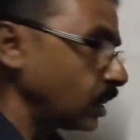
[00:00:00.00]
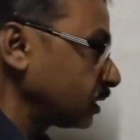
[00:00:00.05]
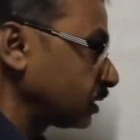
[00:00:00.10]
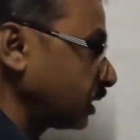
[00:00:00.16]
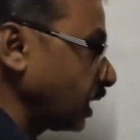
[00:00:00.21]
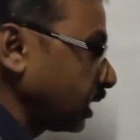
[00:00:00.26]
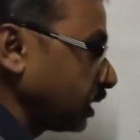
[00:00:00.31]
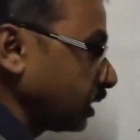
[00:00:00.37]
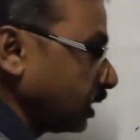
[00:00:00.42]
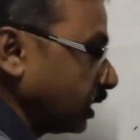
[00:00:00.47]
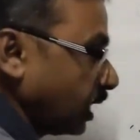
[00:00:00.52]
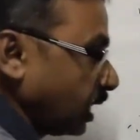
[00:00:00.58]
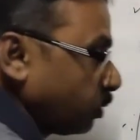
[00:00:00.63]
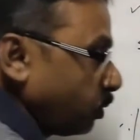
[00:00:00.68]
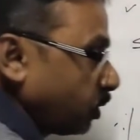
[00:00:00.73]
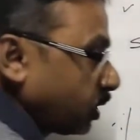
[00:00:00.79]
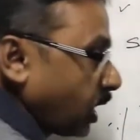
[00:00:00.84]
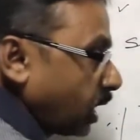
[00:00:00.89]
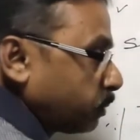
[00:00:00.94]
then here
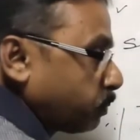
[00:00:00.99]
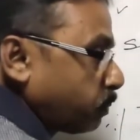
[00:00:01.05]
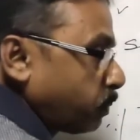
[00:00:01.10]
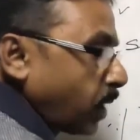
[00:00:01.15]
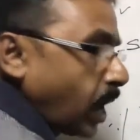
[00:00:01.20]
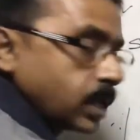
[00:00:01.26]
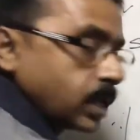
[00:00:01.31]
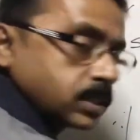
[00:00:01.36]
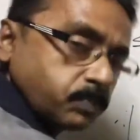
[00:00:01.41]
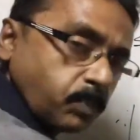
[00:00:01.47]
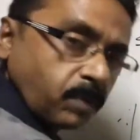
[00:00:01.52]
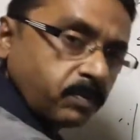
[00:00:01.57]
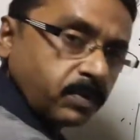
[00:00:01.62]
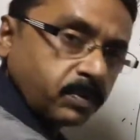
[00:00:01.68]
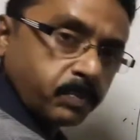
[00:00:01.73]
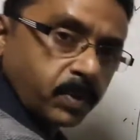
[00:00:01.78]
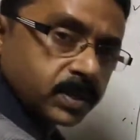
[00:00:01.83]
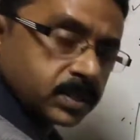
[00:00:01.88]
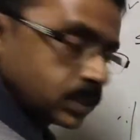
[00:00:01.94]
you will write plus
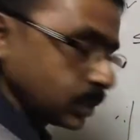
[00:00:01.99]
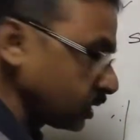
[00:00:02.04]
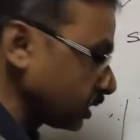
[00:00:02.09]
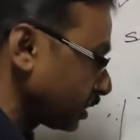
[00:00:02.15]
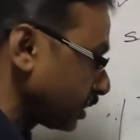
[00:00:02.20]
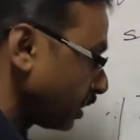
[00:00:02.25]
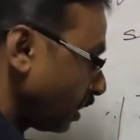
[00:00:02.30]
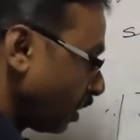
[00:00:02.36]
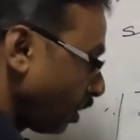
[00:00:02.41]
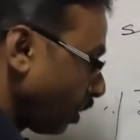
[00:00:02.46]
profit percent,